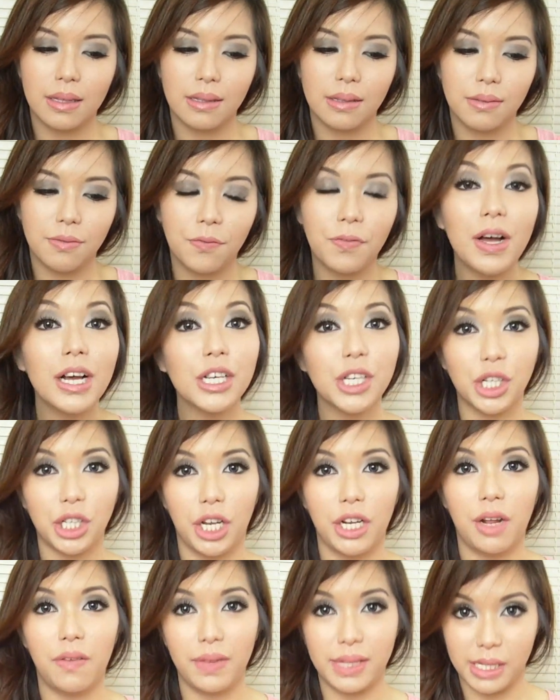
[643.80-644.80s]

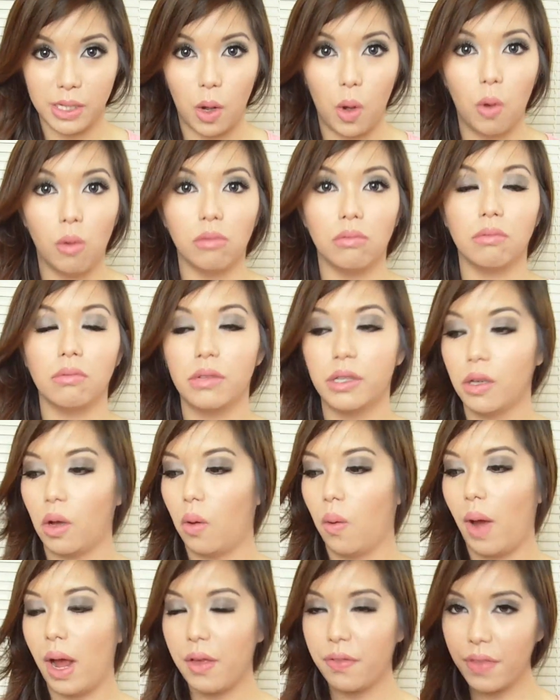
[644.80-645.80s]
function of its own. So
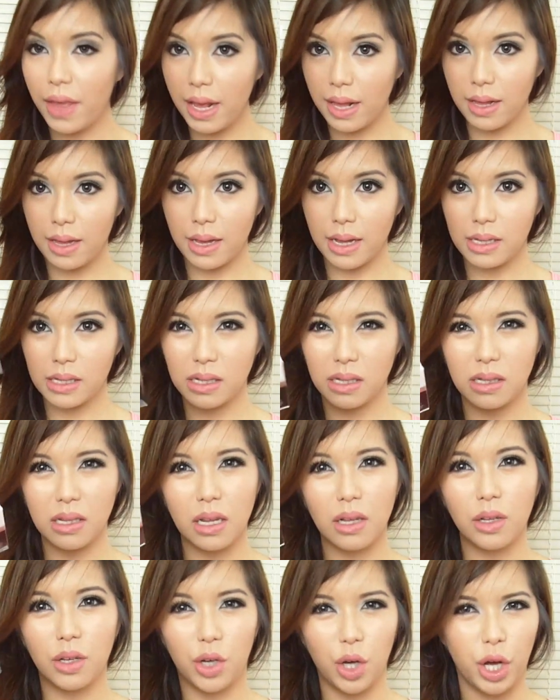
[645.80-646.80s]
I think it's
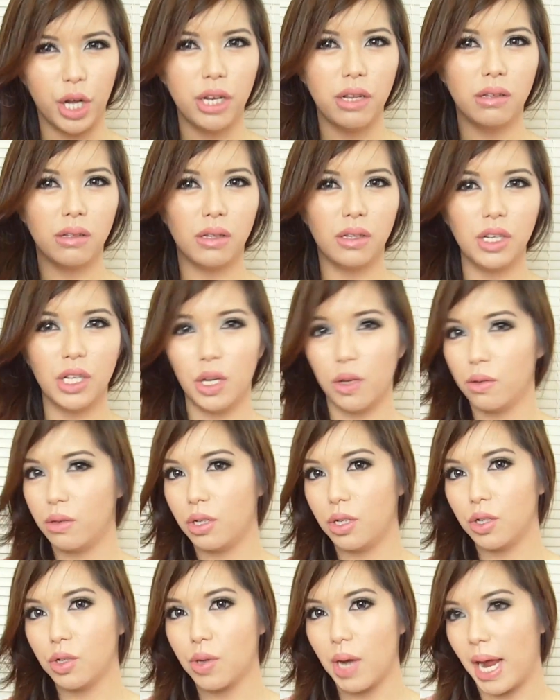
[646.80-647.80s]
still good, you know,
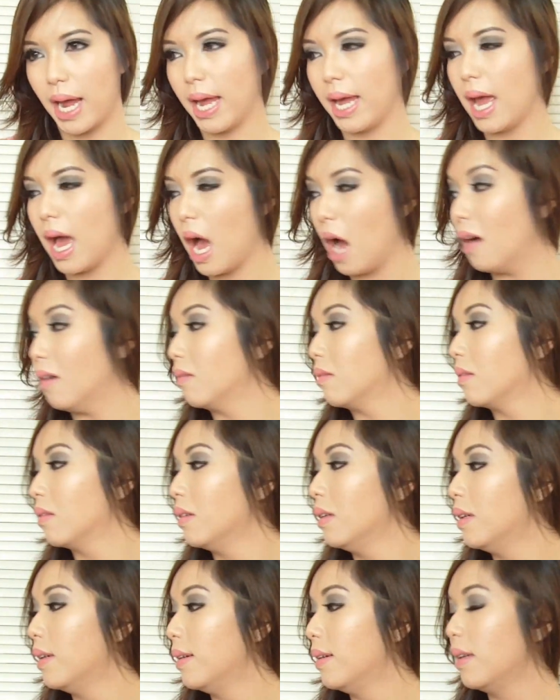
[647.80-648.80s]
to try out
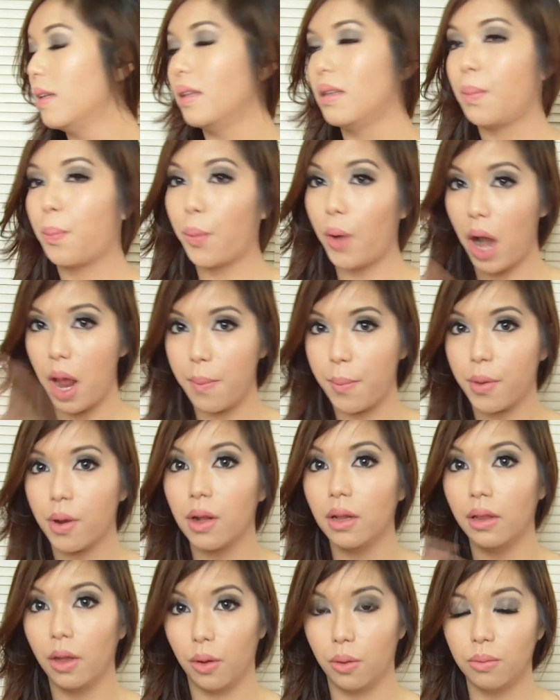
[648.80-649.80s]
the primer
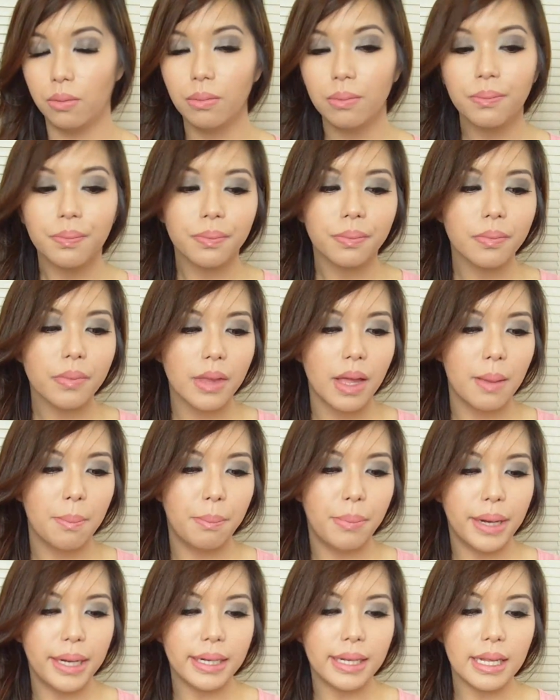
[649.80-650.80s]
alone.
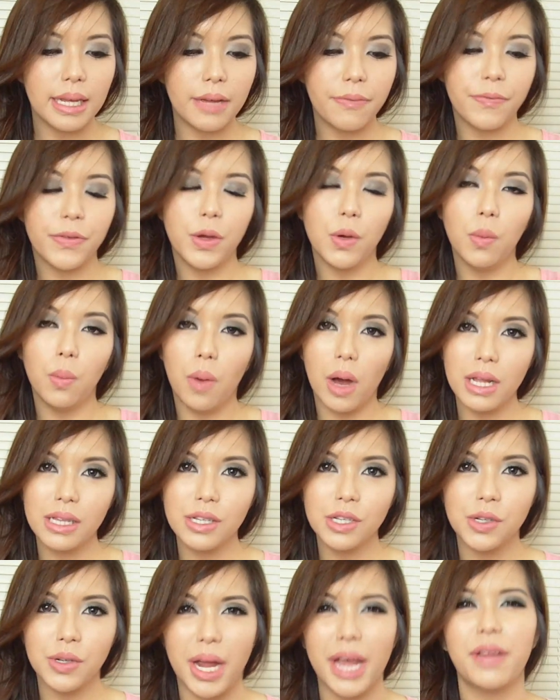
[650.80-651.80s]
But if you want
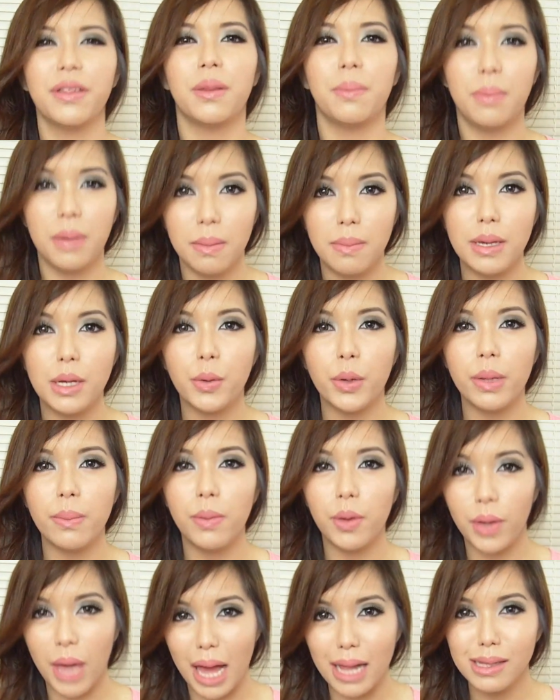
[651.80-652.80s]
to try out the BB cream,
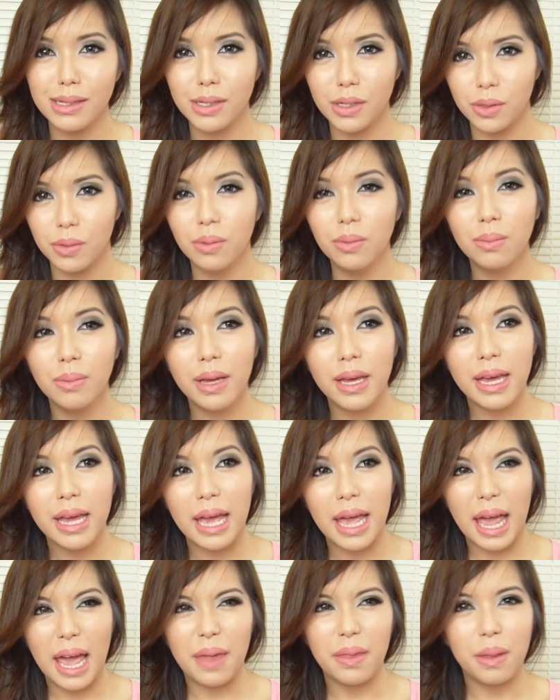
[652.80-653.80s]
you can too.
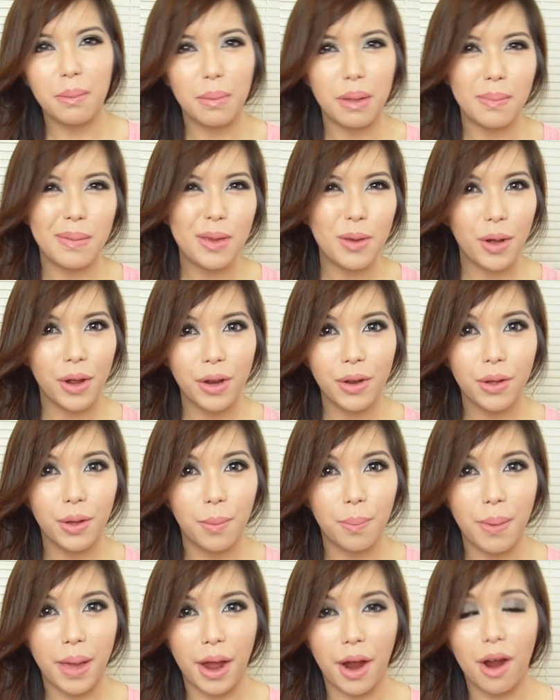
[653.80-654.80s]
And then maybe you can
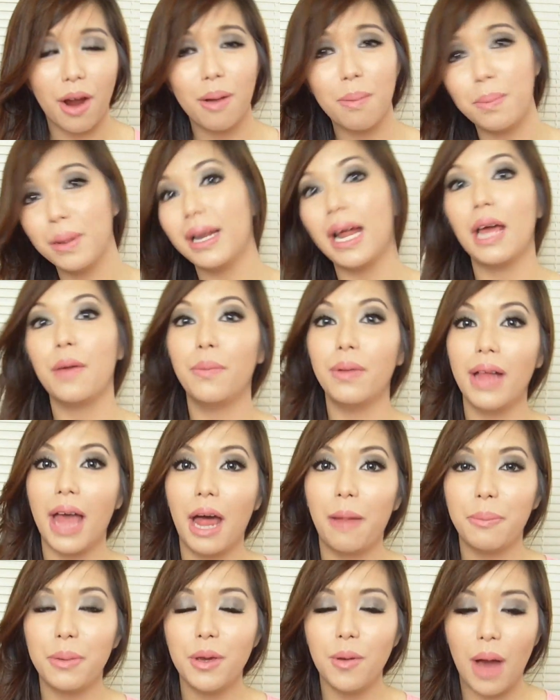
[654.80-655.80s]
compare. But I will
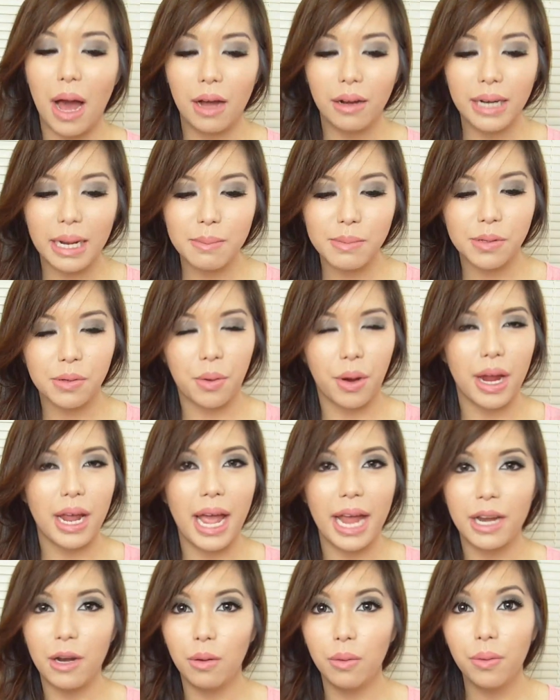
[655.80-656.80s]
help you out. I'm sorry,
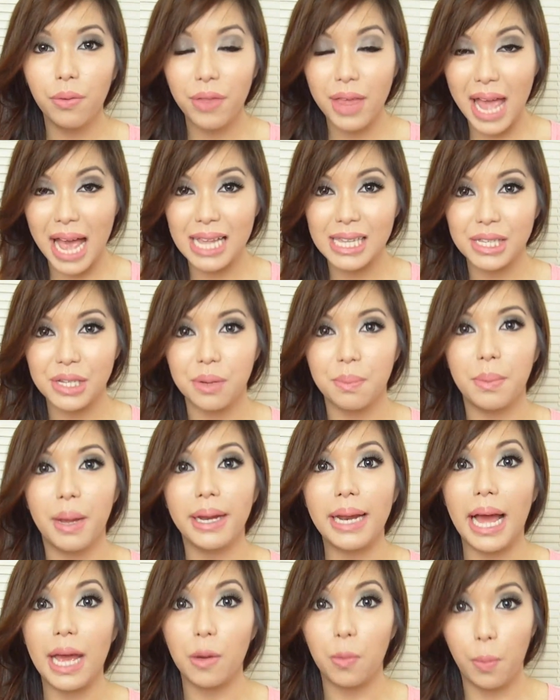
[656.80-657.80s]
I don't know the answer,
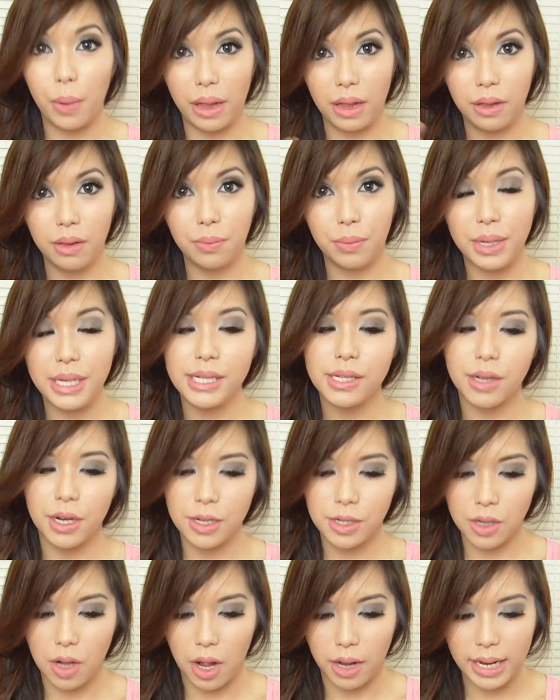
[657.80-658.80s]
but I will research
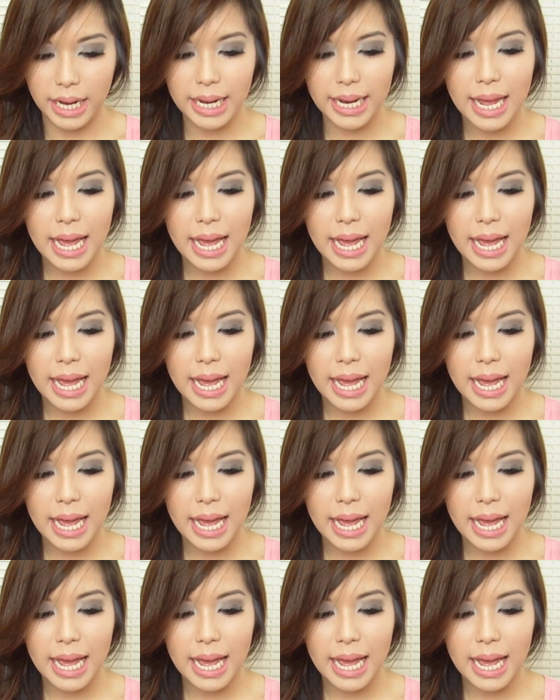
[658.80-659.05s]
on it.